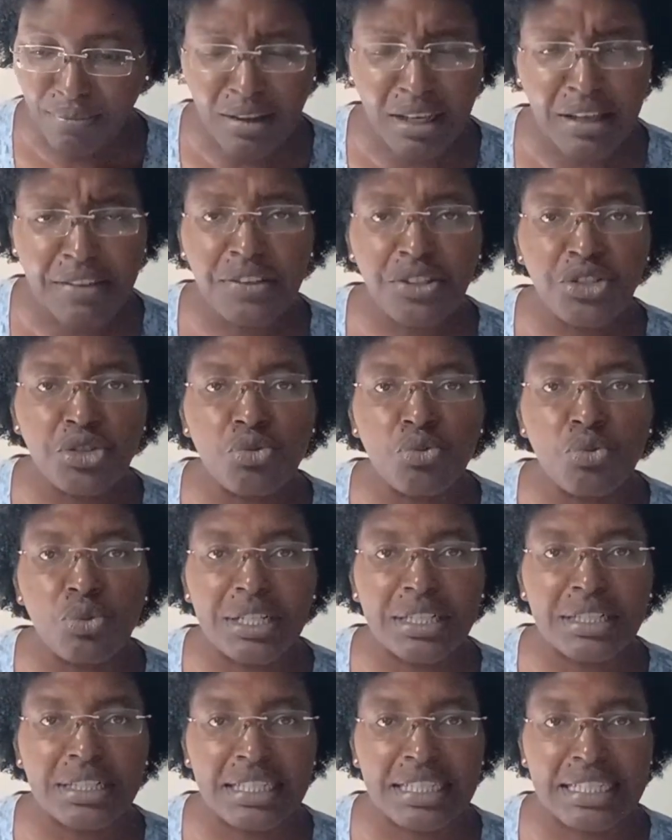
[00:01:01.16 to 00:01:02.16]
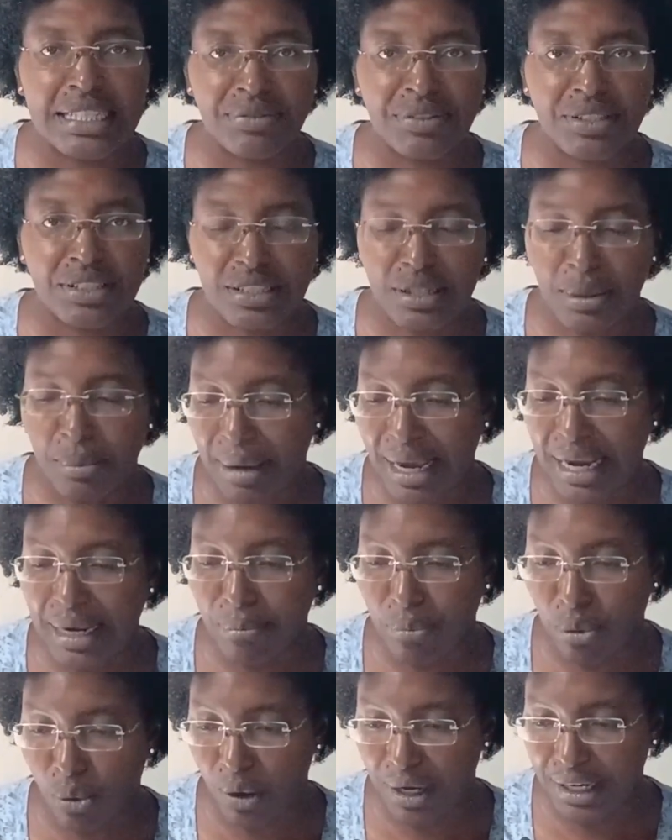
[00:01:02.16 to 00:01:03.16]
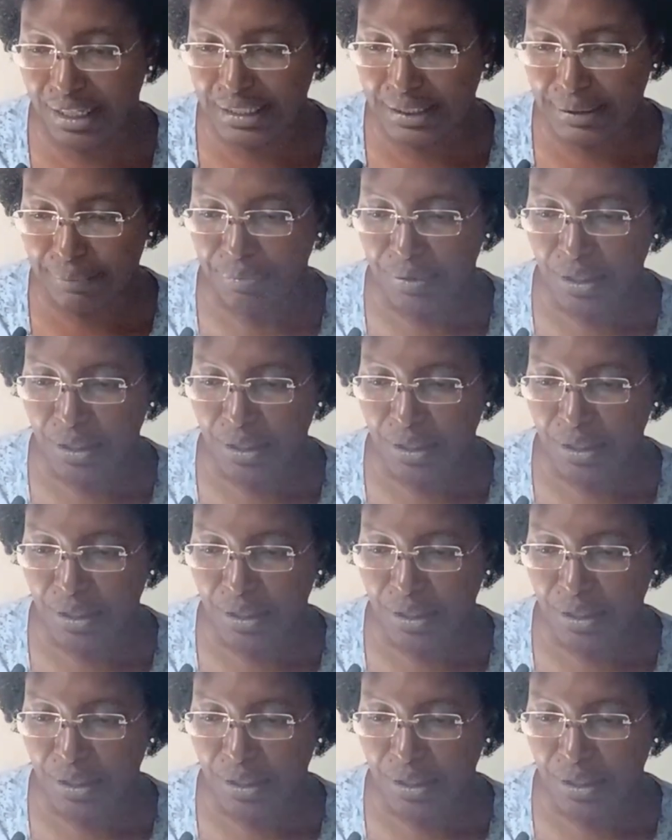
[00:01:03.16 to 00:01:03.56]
And this really gives us the main point.